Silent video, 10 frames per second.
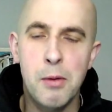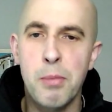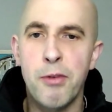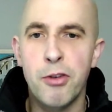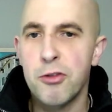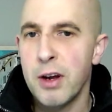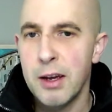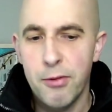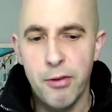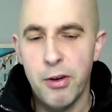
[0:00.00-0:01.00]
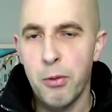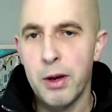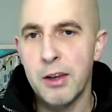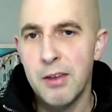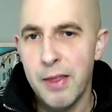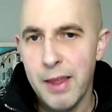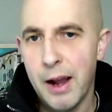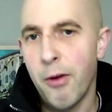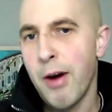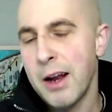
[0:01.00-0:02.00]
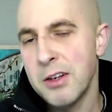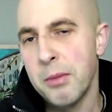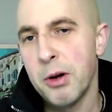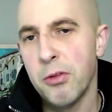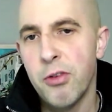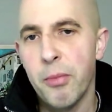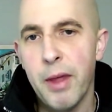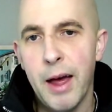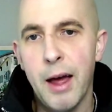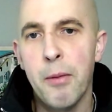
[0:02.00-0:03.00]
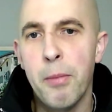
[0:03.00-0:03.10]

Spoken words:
be frustrated for a few weeks, and then gradually build from there.